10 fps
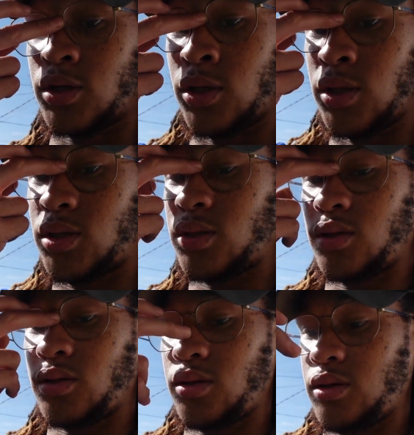because
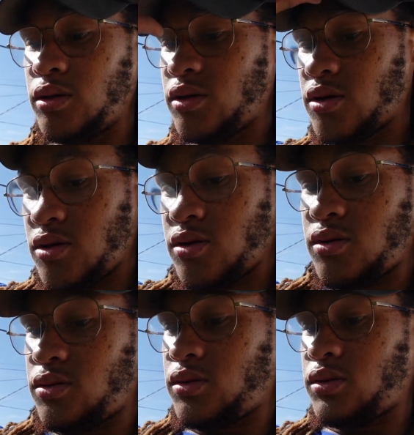
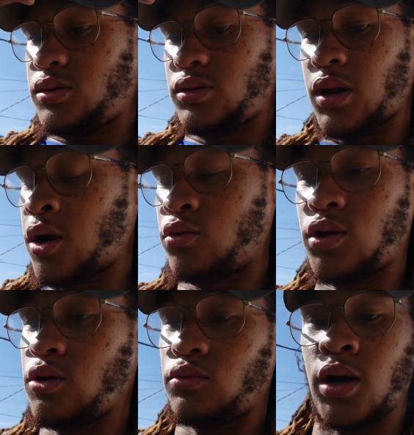I don't
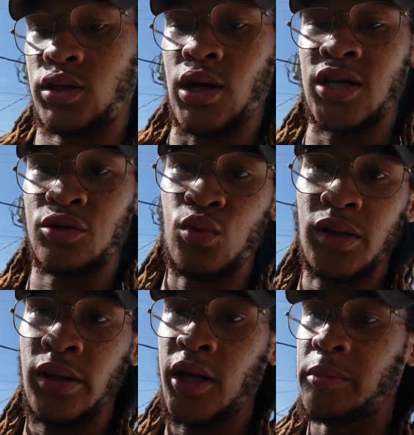know, I just
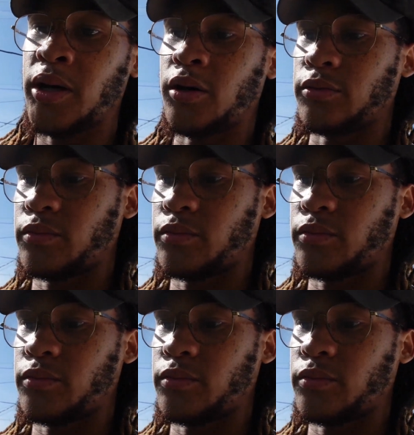wasn't thinking about